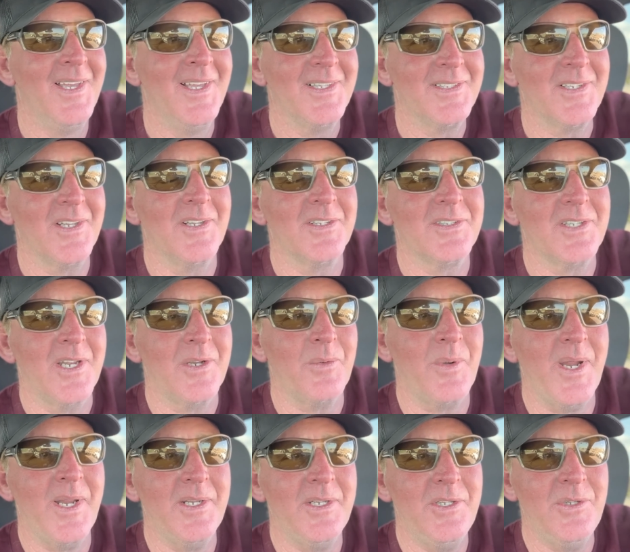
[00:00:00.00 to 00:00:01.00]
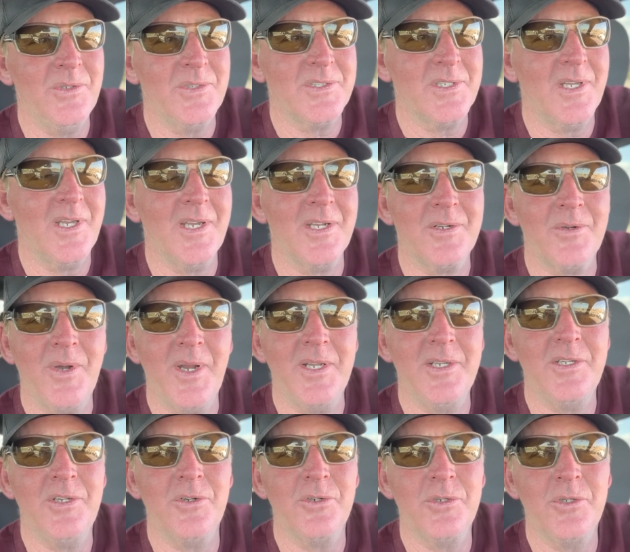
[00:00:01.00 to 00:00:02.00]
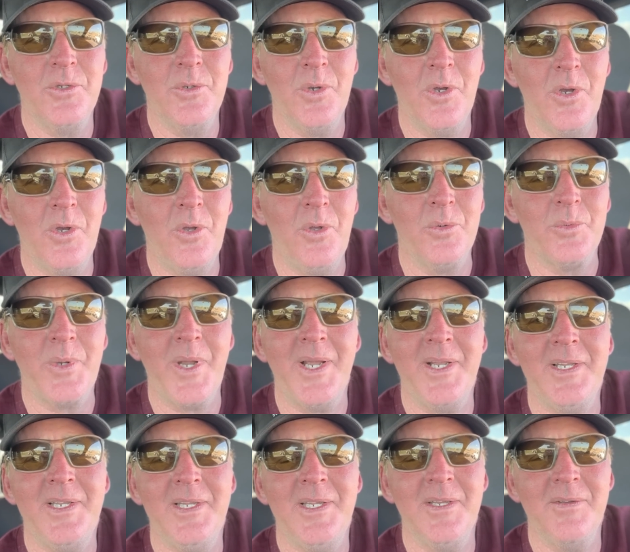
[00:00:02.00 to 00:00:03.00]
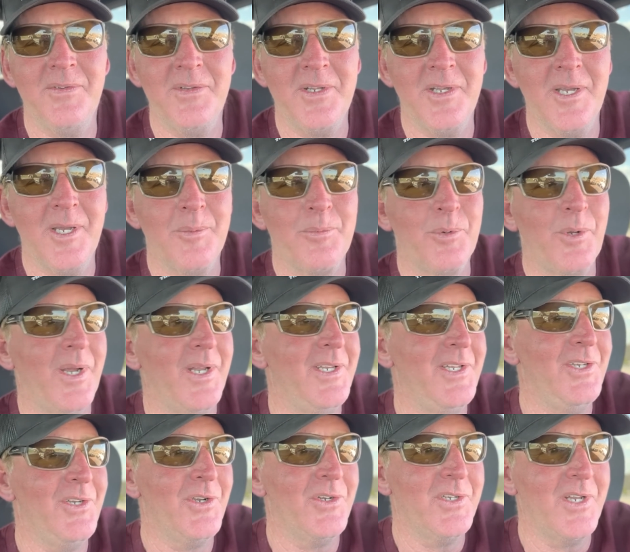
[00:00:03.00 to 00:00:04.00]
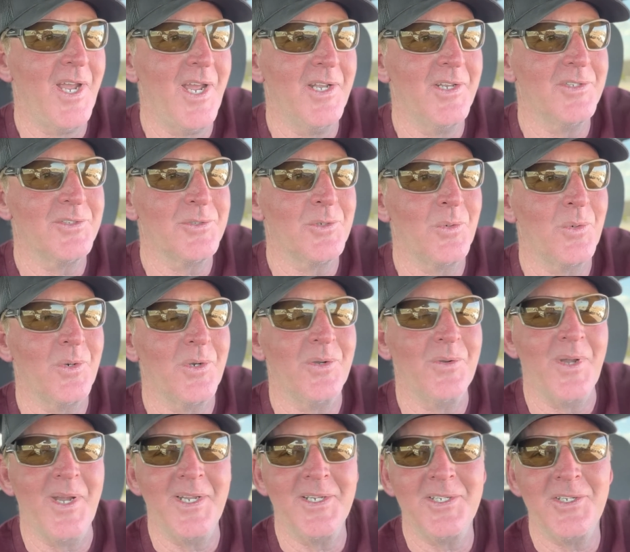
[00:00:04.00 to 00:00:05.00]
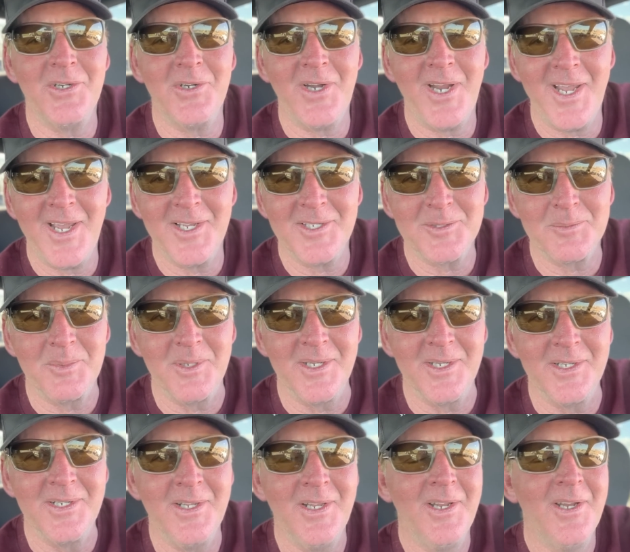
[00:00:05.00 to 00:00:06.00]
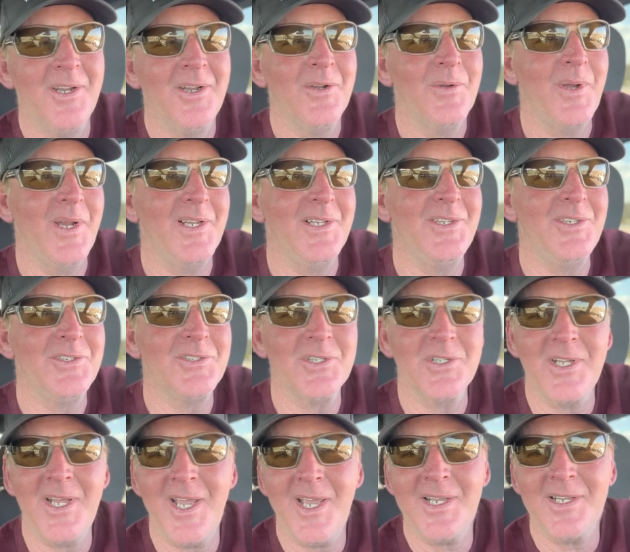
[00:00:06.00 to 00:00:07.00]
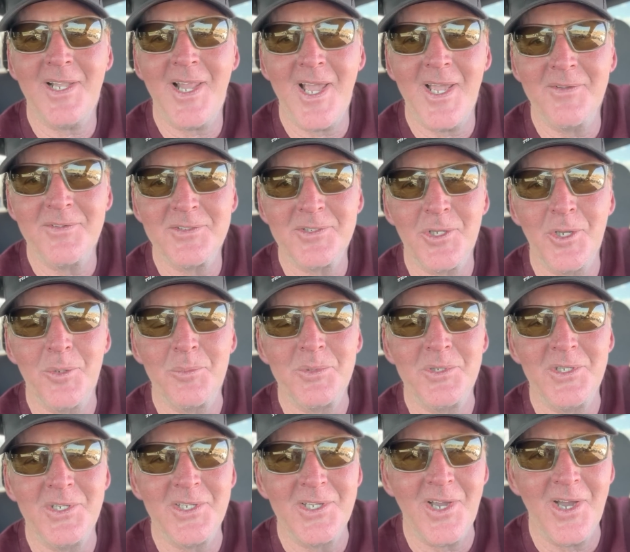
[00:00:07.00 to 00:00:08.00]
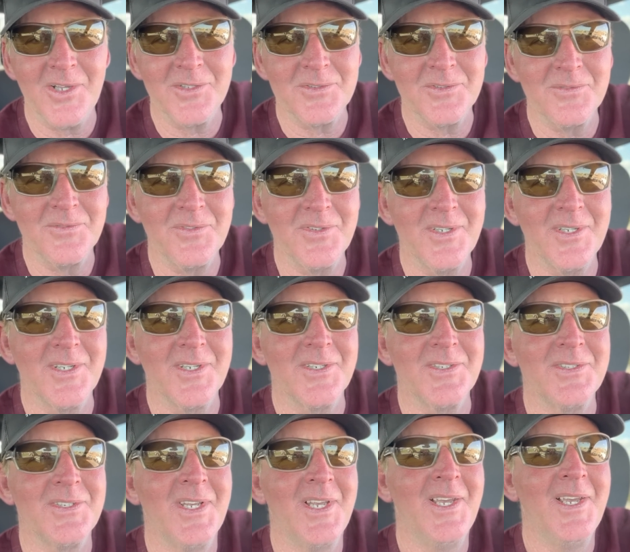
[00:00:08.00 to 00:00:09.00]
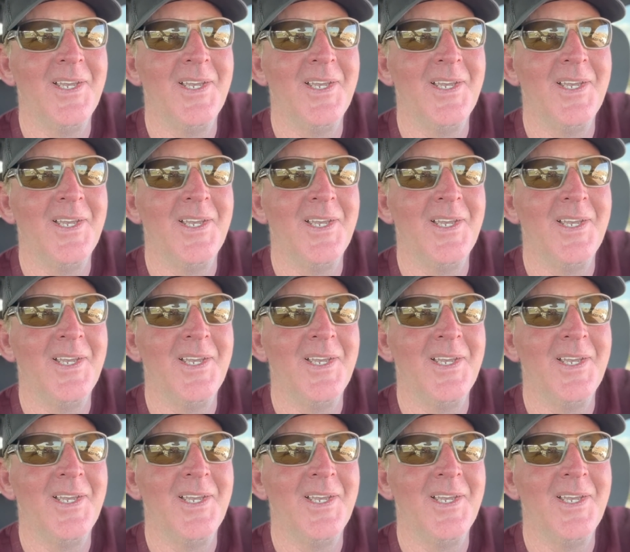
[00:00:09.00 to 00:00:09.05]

It's going to say, Randy, you suck. Randy, you're too old. Randy, give it up. Randy, you're a dinosaur. Randy, you're has been. Randy, you should have had a live scope and you'd have caught some fish.